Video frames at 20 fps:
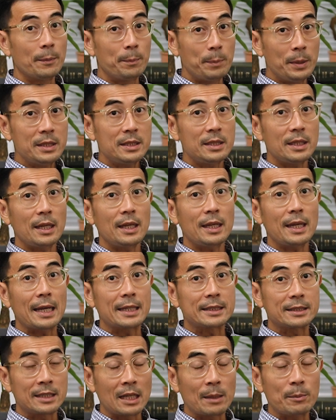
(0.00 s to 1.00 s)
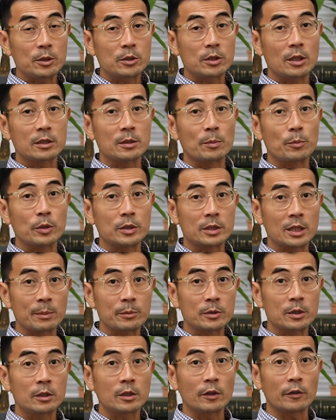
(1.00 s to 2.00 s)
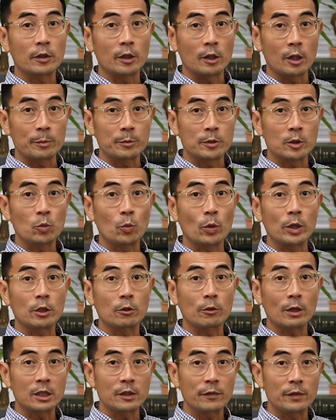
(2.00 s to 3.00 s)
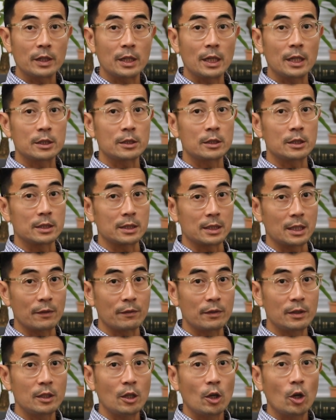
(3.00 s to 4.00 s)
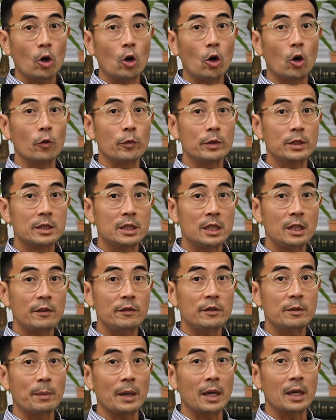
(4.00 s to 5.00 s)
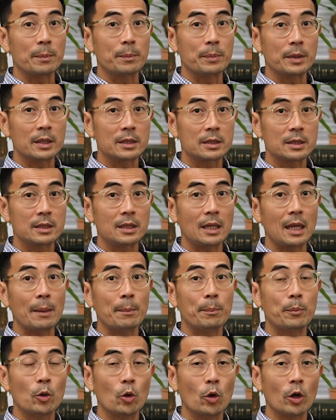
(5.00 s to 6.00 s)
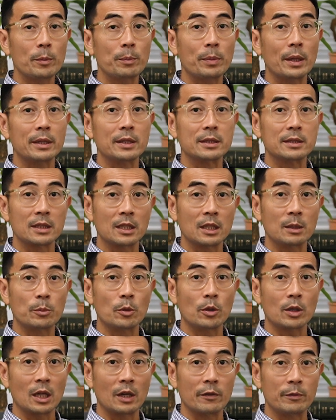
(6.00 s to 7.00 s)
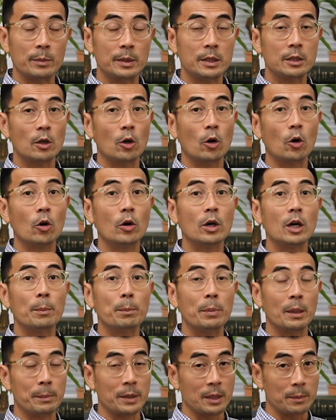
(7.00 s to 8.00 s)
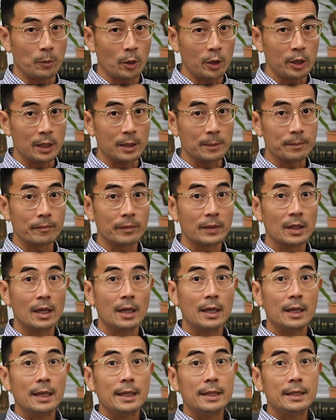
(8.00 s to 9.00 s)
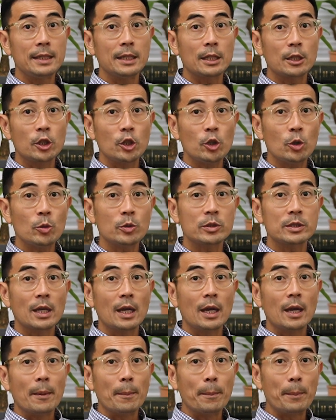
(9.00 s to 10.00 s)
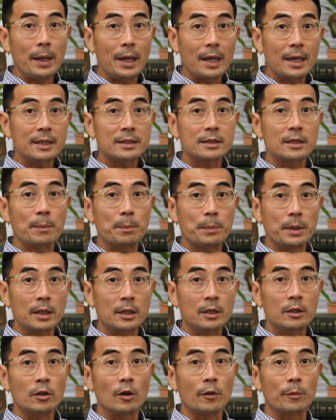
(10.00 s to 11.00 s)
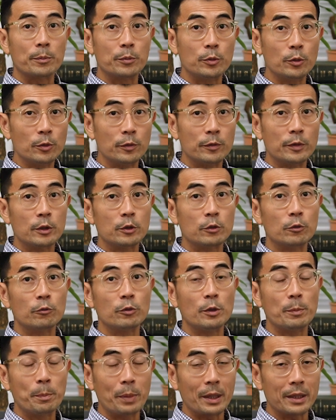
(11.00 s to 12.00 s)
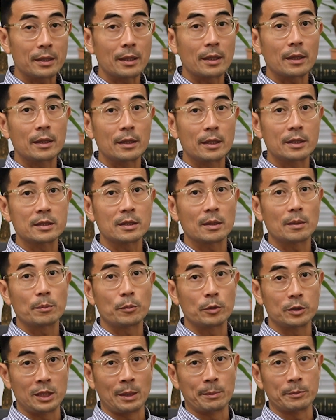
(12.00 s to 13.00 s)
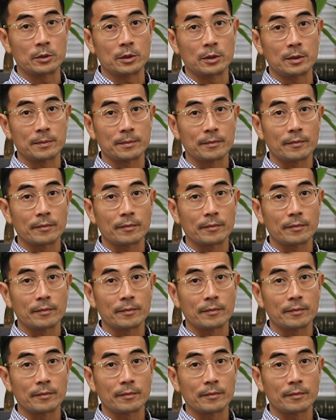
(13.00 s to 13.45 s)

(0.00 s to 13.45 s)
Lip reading: The PCA establishes a presumption of corruption when gratification is given or received by a person employed by the Singapore government or a public body. The accused bears the burden of proof to rebut this presumption.